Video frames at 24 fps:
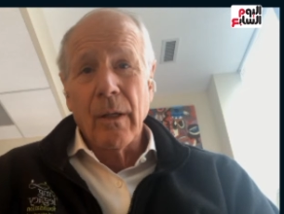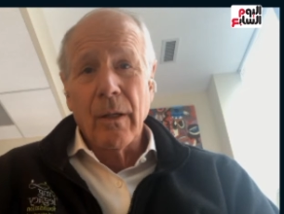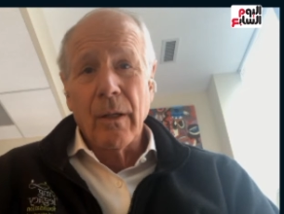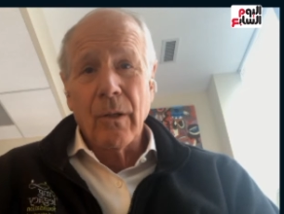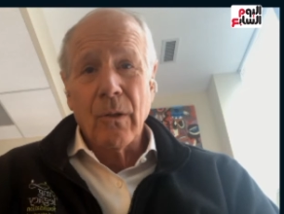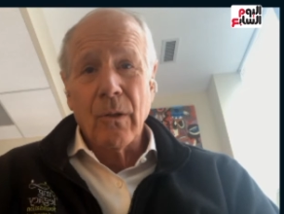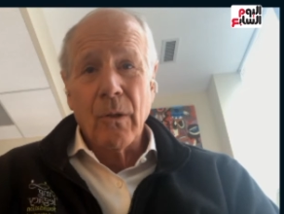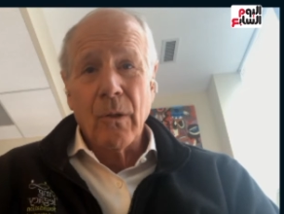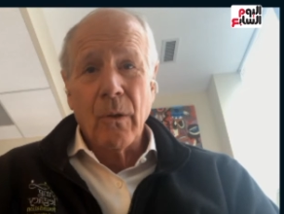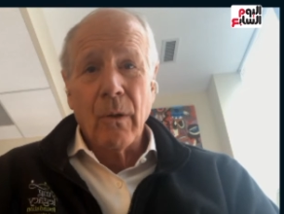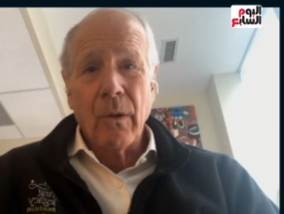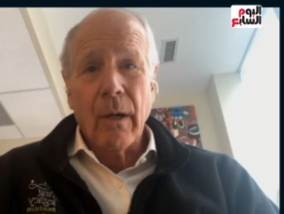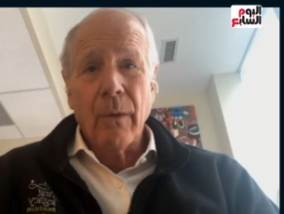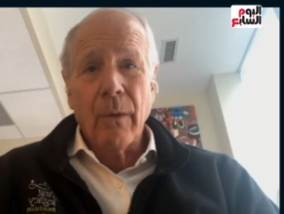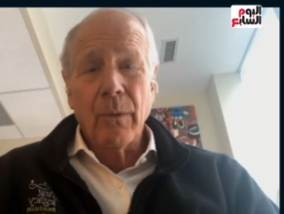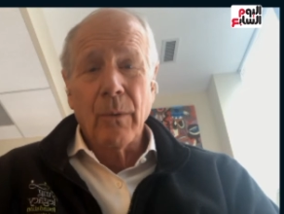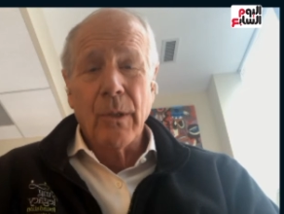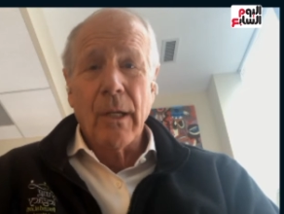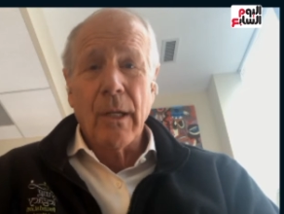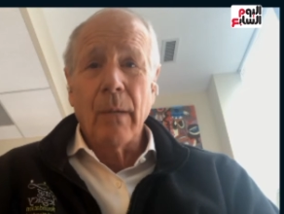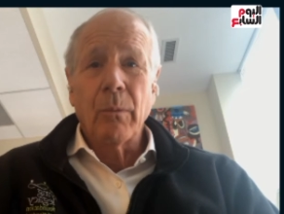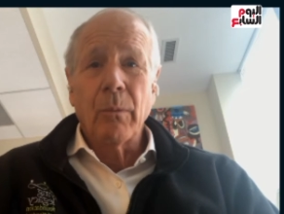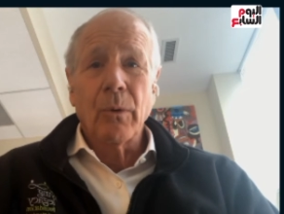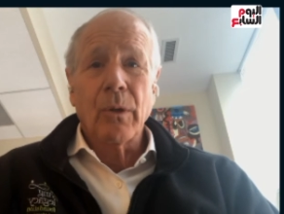And so I
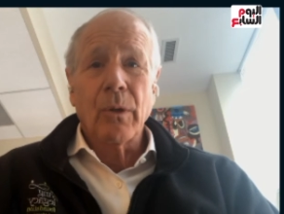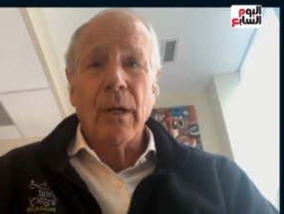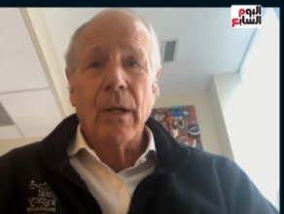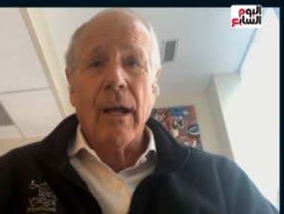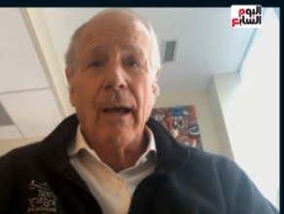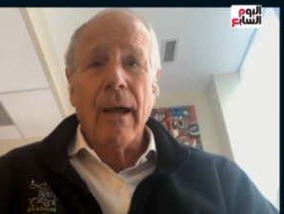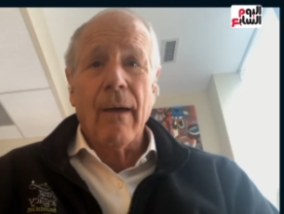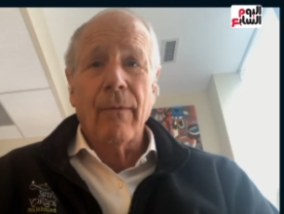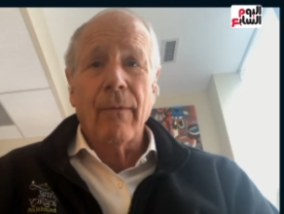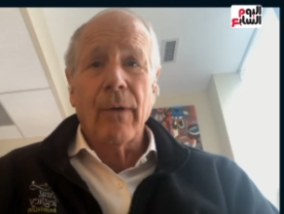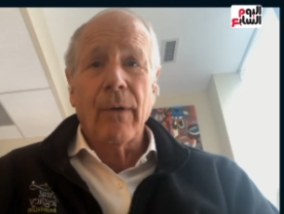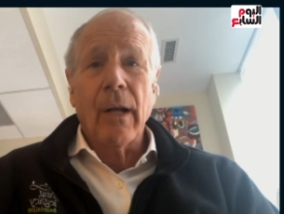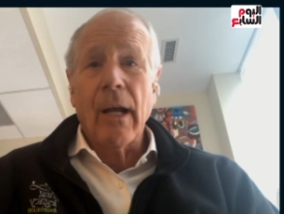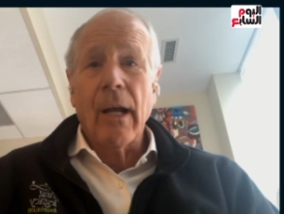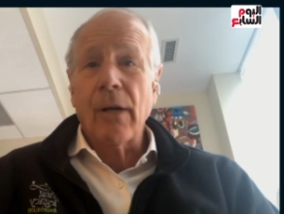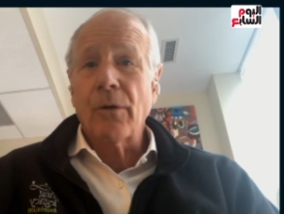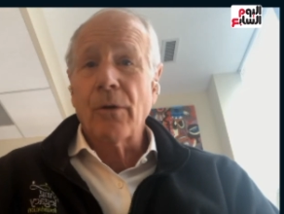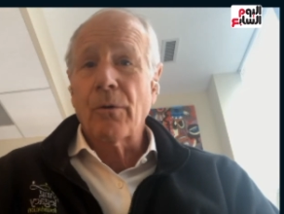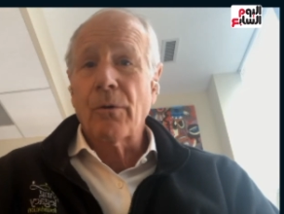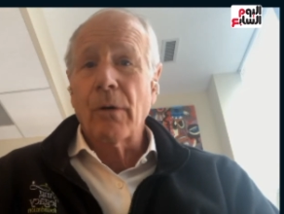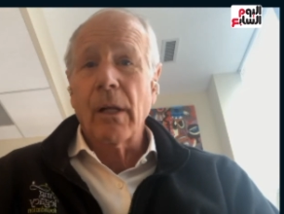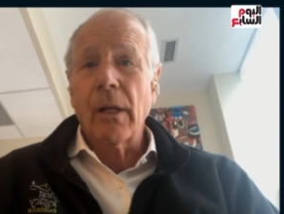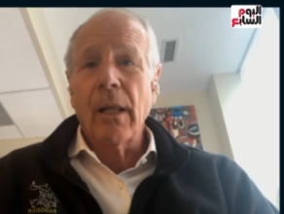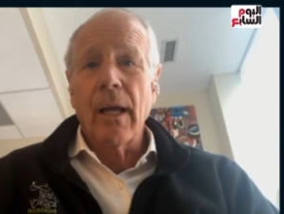was able to have an
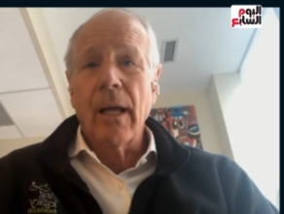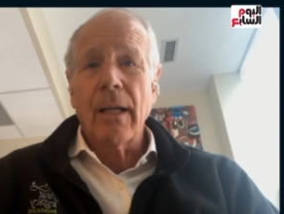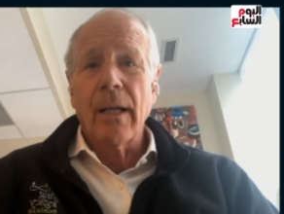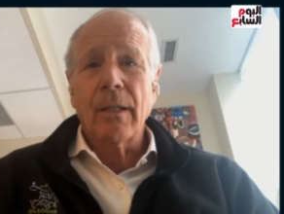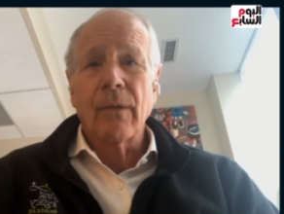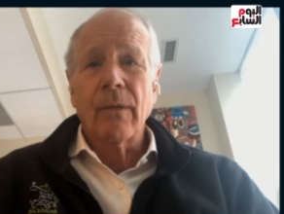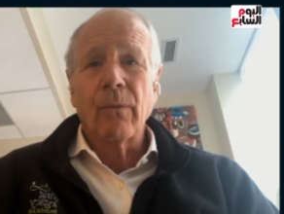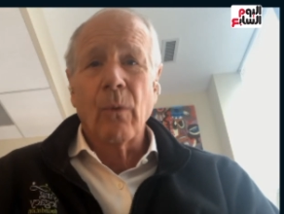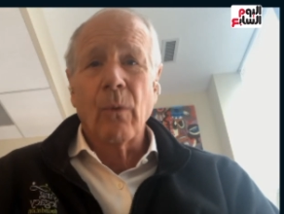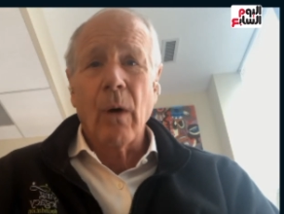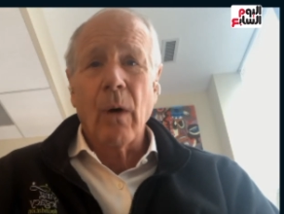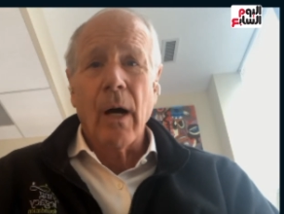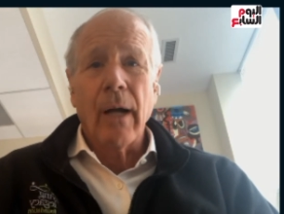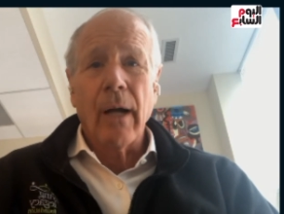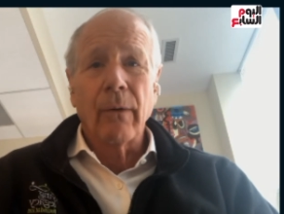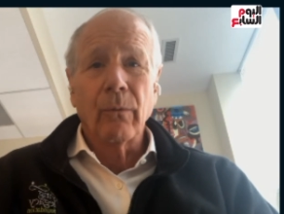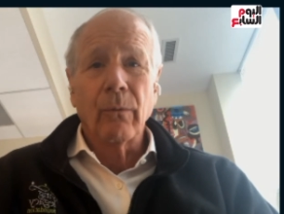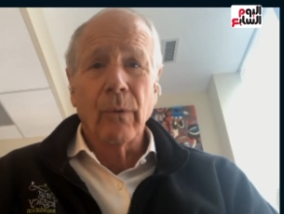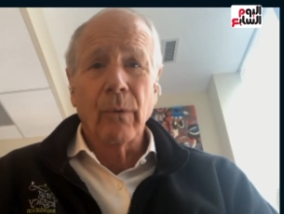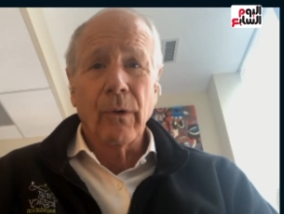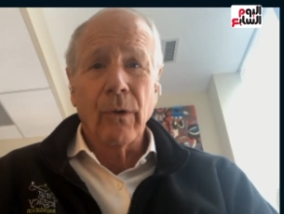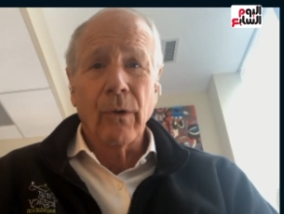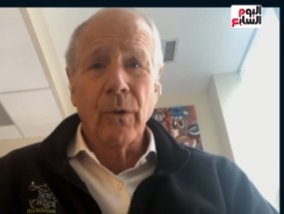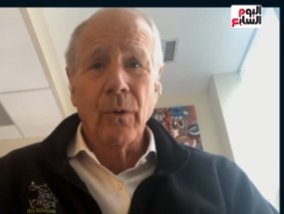extra glass of wine
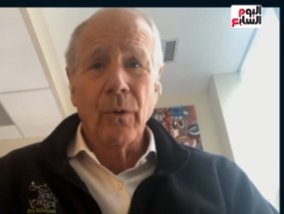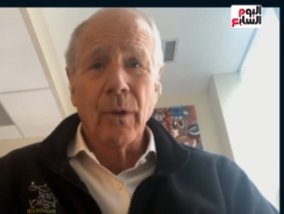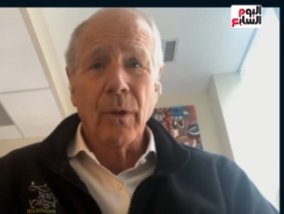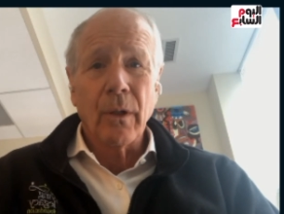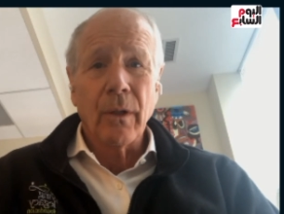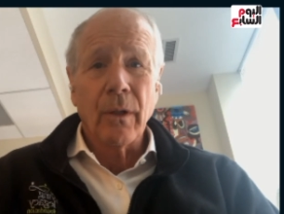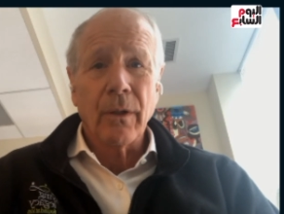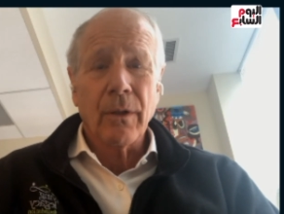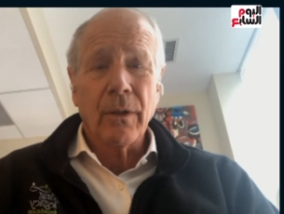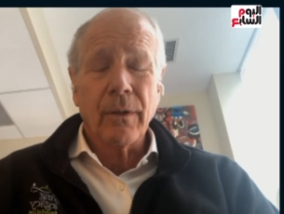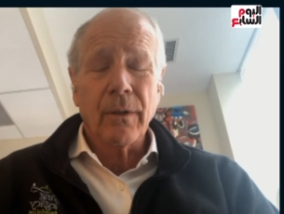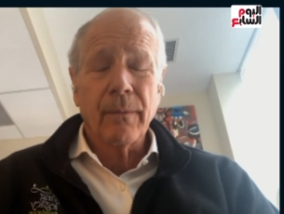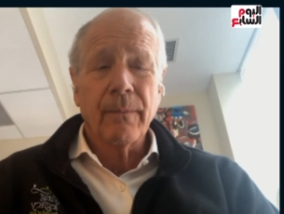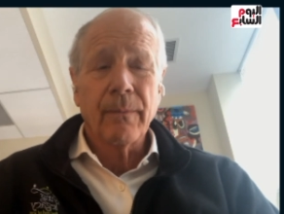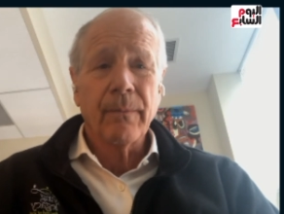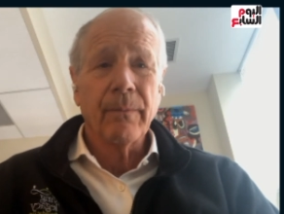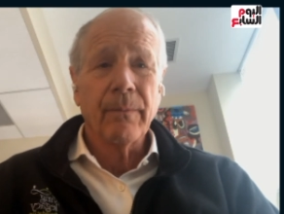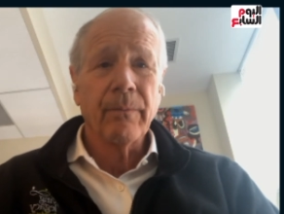with New Year's.